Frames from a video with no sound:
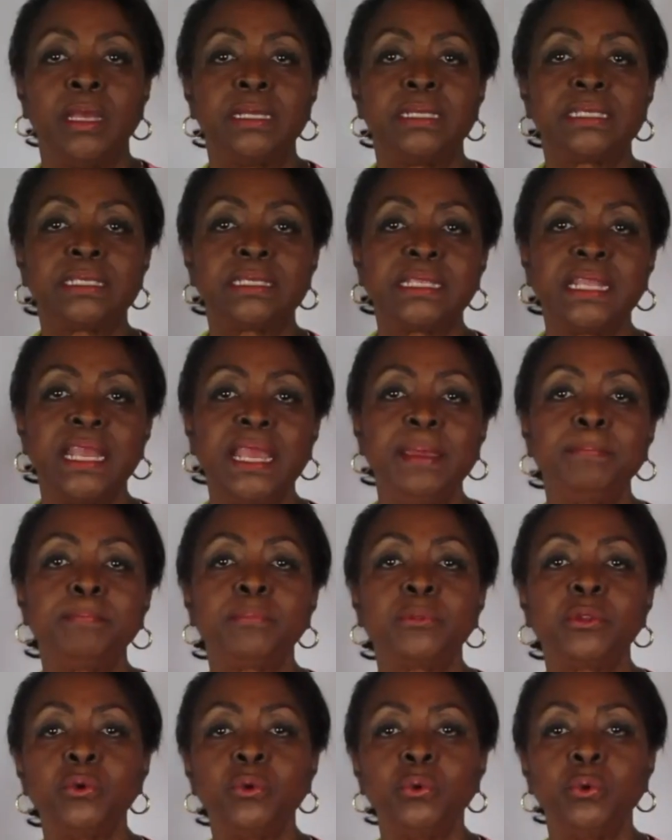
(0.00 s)
Step
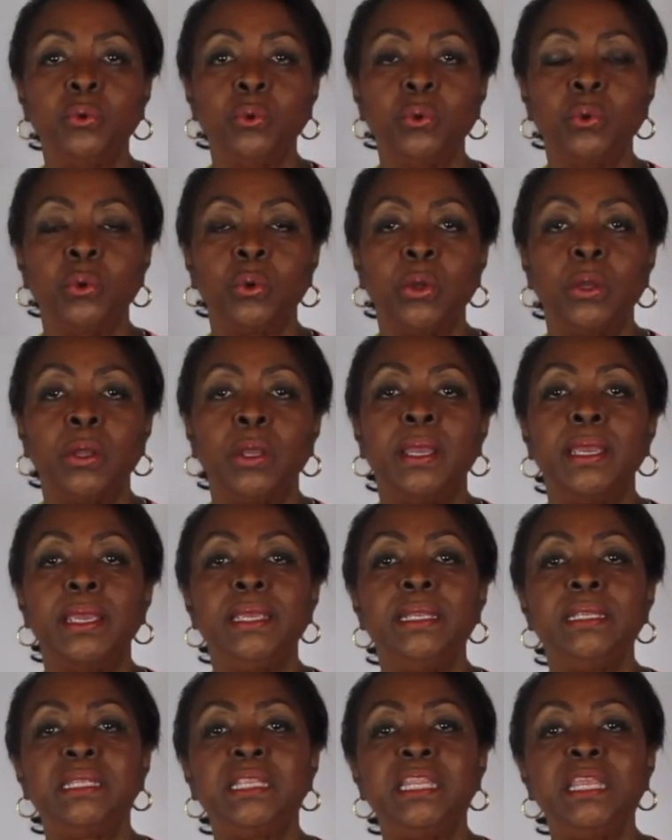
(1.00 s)
2.
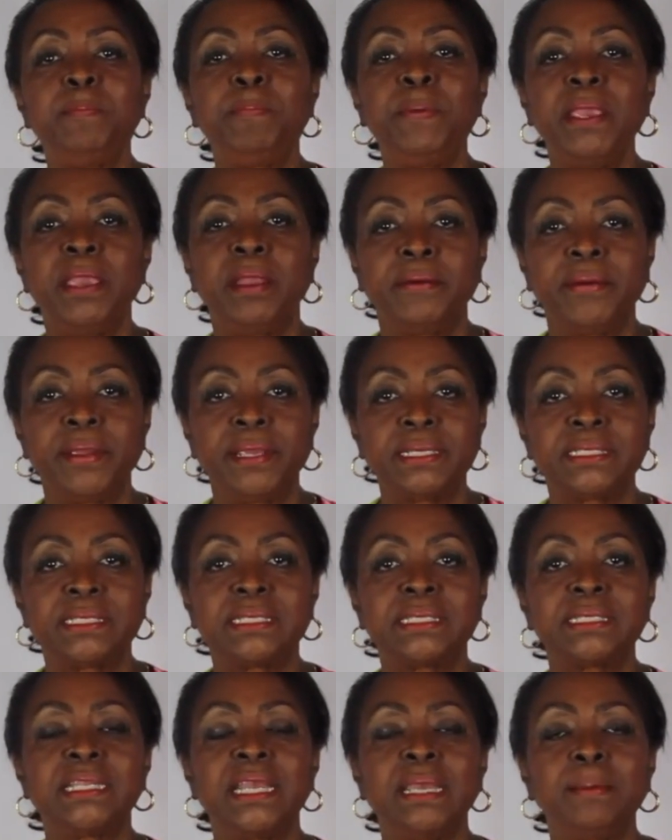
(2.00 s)
In TPRS,
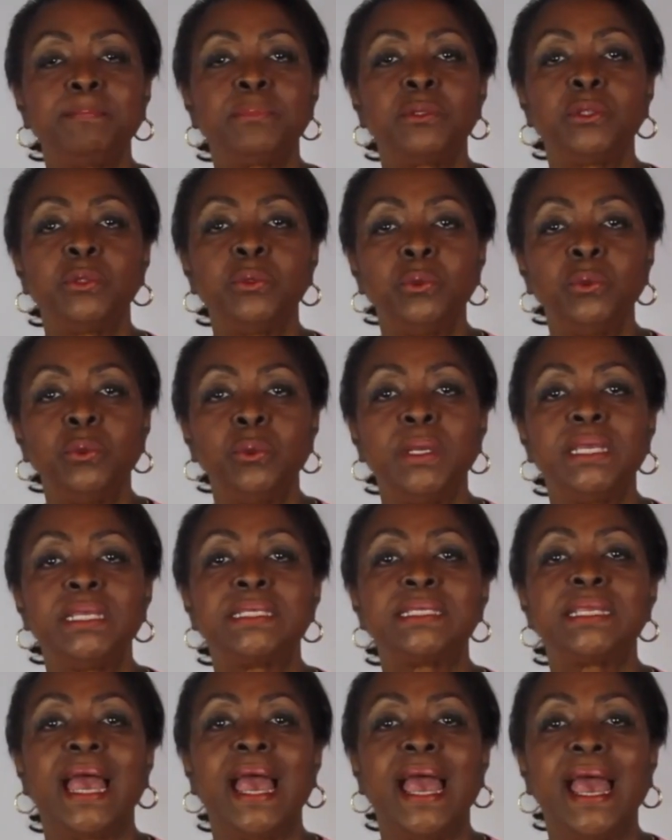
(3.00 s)
step 2
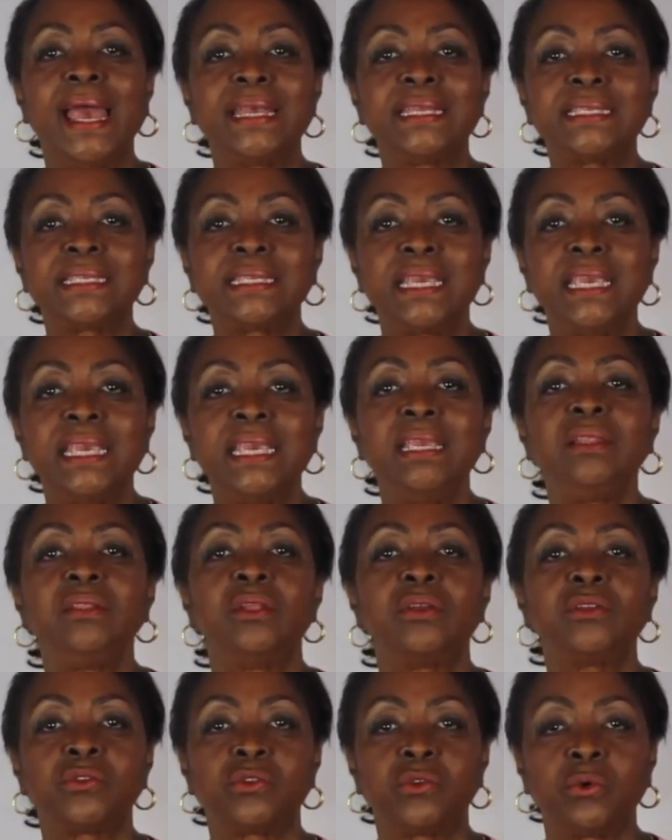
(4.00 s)
is asking
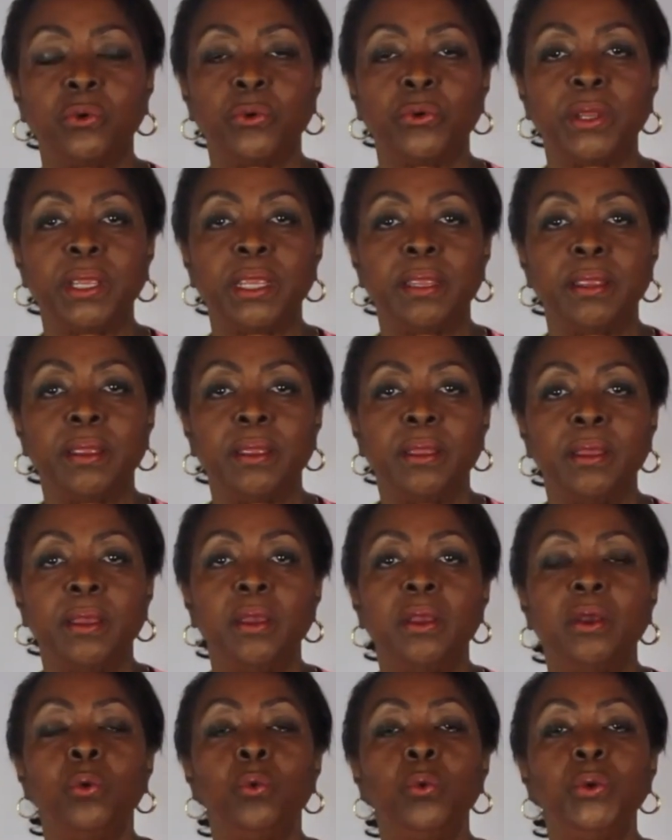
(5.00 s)
the story.
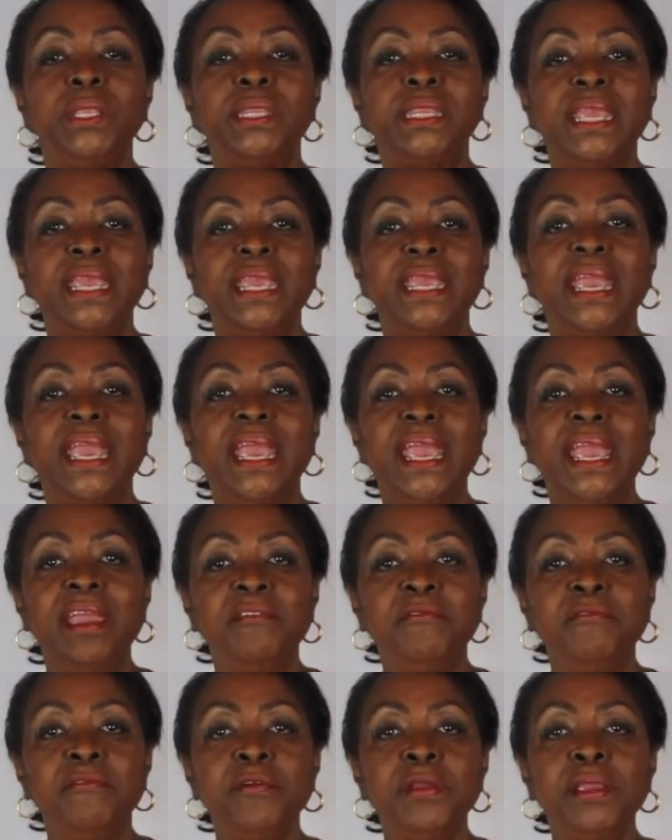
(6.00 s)
We take
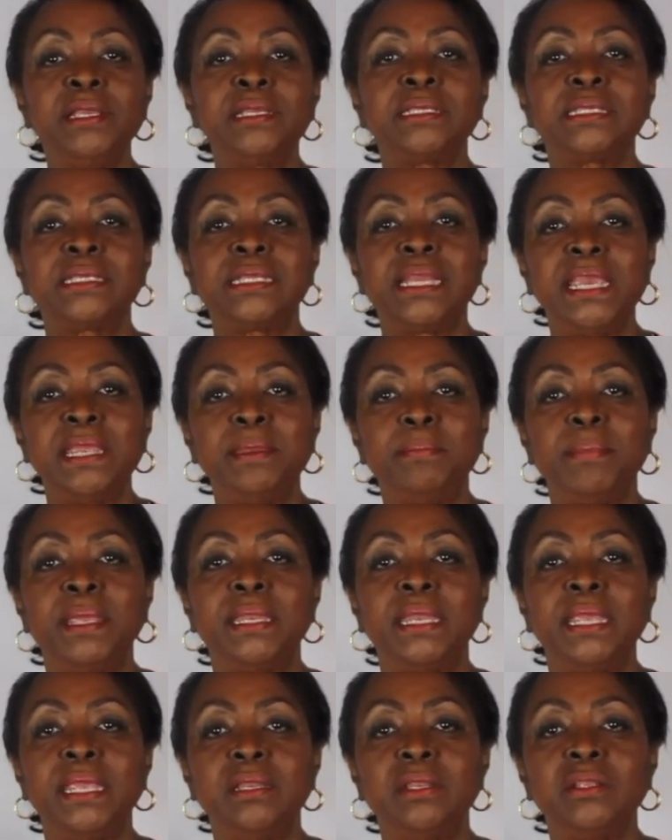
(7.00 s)
every
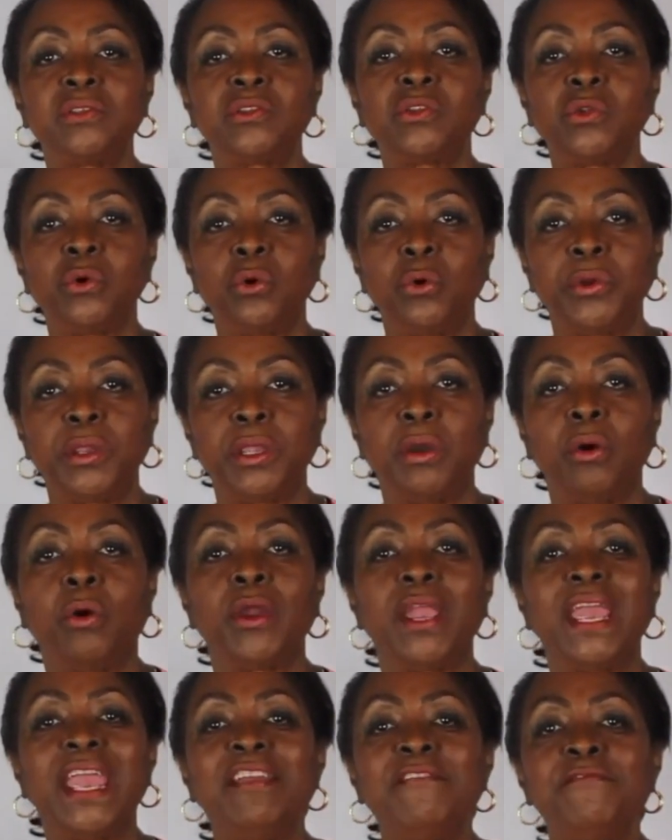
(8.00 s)
statement in the story
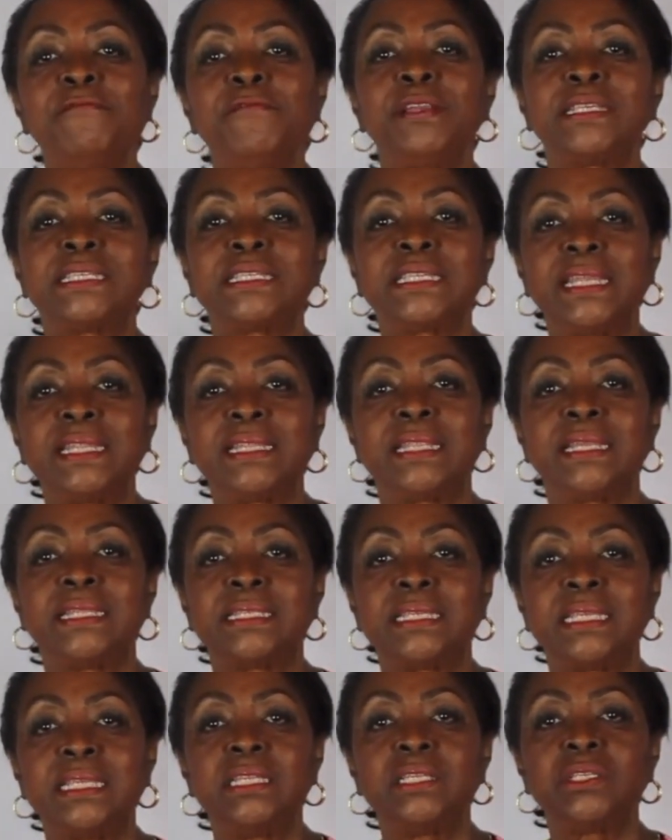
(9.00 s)
or every
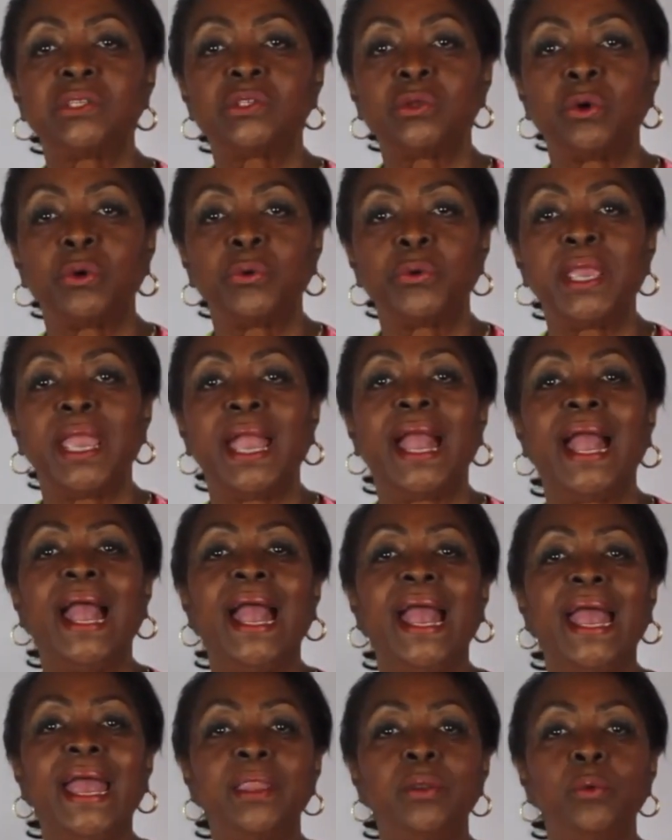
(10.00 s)
sentence in the story
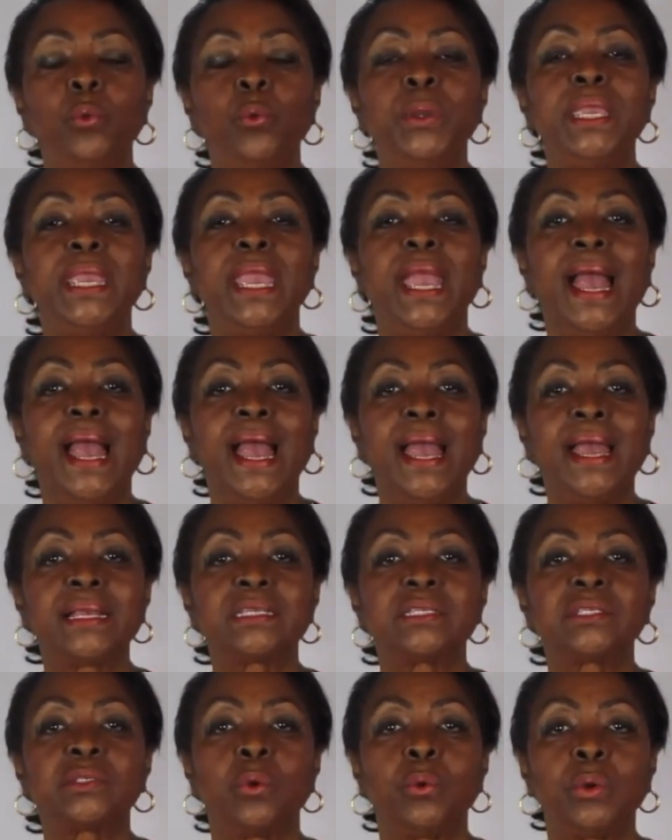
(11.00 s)
and we
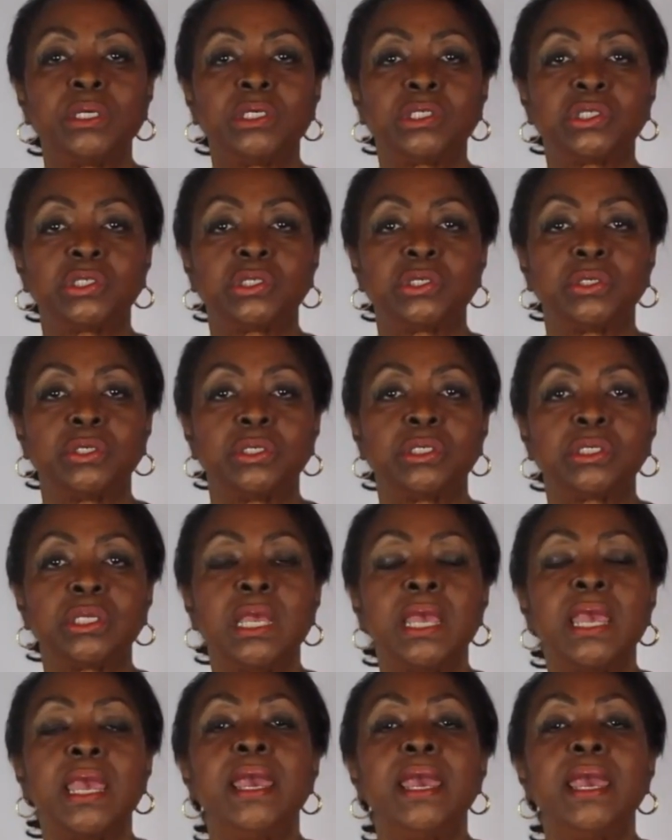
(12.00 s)
ask questions.